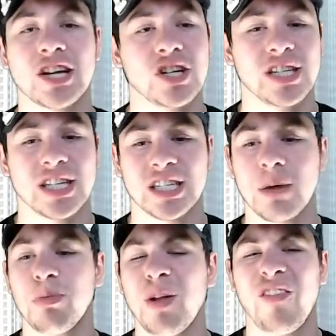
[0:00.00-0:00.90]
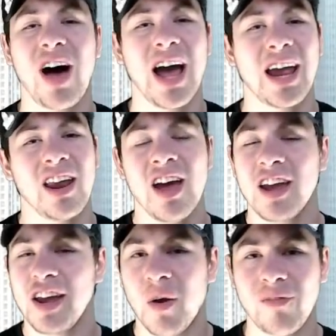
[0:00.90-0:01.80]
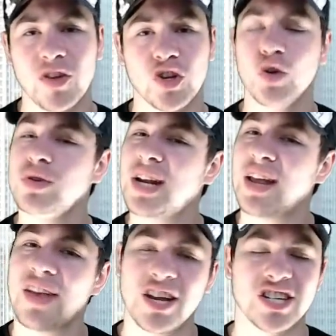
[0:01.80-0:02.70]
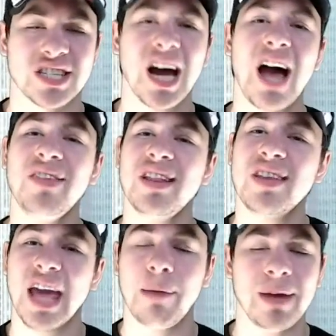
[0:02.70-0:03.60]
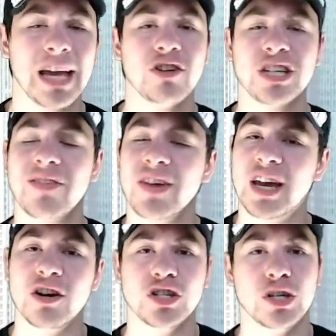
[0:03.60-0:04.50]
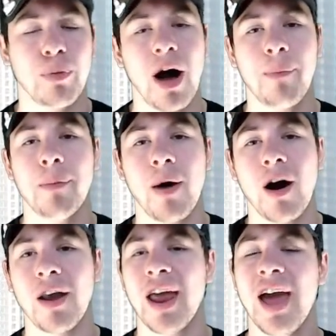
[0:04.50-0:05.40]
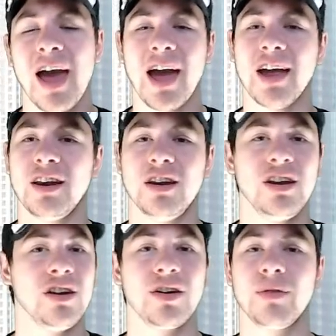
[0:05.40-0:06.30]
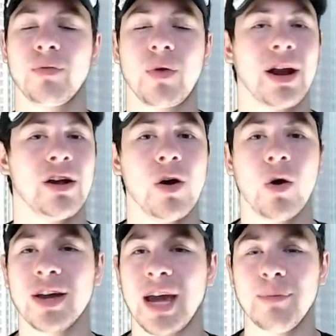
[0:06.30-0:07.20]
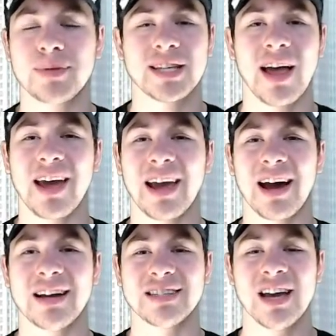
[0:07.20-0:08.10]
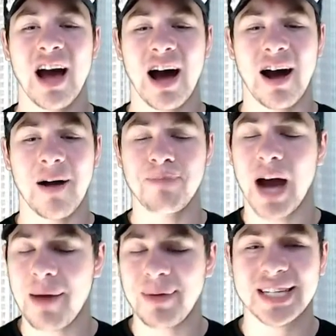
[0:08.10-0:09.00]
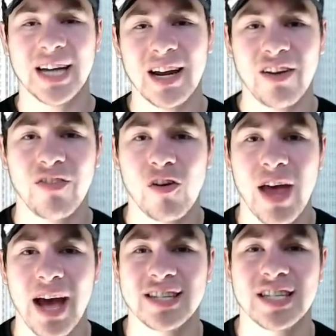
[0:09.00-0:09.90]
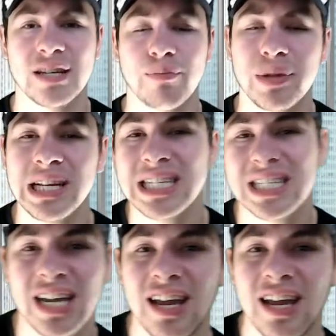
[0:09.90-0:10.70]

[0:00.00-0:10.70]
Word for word: just as simplified. You don't have to choose anything, you just dive into the game, you get your 7 kills, you pop them on, and you're ready to go. You keep slaying, guys. I'm excited for that simplistic